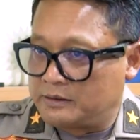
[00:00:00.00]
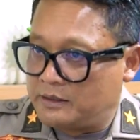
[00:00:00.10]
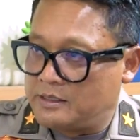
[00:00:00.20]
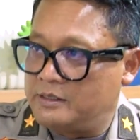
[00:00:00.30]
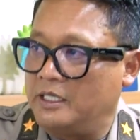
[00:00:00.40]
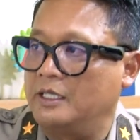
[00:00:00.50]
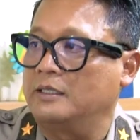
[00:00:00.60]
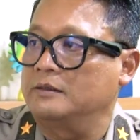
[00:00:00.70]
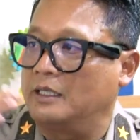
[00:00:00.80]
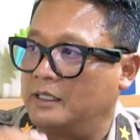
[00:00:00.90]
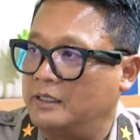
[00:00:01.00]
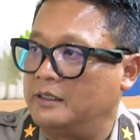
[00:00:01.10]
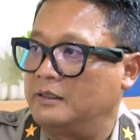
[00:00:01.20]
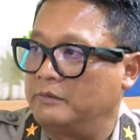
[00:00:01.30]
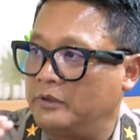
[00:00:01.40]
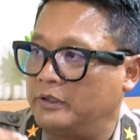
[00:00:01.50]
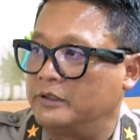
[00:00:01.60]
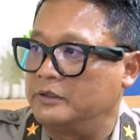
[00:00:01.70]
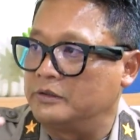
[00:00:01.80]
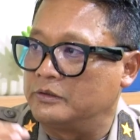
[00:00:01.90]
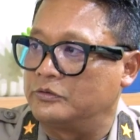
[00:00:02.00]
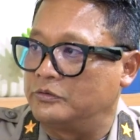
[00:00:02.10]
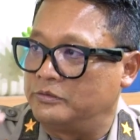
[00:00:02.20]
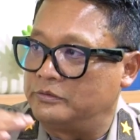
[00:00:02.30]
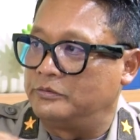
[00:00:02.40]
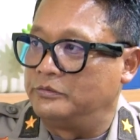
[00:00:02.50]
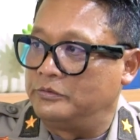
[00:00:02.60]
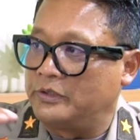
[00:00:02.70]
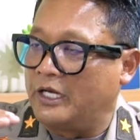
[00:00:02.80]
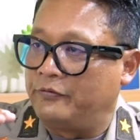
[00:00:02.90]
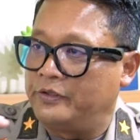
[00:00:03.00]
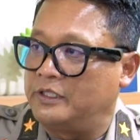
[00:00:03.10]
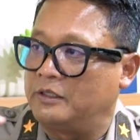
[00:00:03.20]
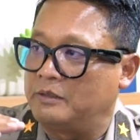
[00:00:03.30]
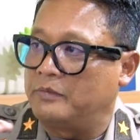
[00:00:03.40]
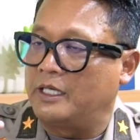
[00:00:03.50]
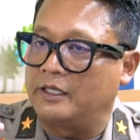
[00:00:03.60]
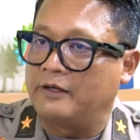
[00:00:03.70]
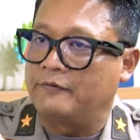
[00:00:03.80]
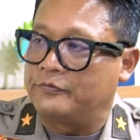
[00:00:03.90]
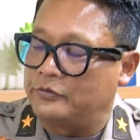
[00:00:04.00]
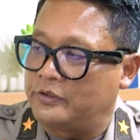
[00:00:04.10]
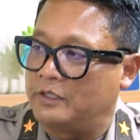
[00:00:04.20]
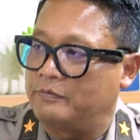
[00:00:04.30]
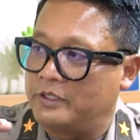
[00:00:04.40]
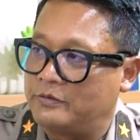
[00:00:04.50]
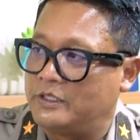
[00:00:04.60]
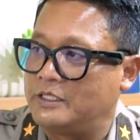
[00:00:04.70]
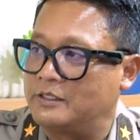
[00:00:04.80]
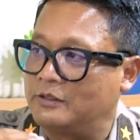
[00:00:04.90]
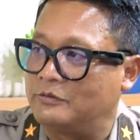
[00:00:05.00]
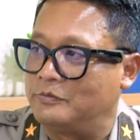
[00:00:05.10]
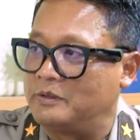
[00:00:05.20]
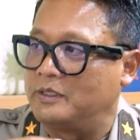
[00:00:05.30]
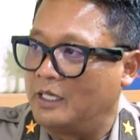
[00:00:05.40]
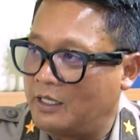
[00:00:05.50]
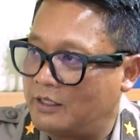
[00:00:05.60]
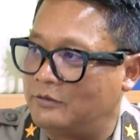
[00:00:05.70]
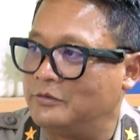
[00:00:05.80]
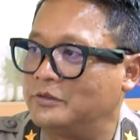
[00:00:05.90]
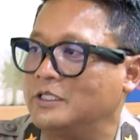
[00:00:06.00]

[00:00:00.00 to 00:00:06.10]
Since then, I learned about to do everything in my life to keep Indonesia to be a good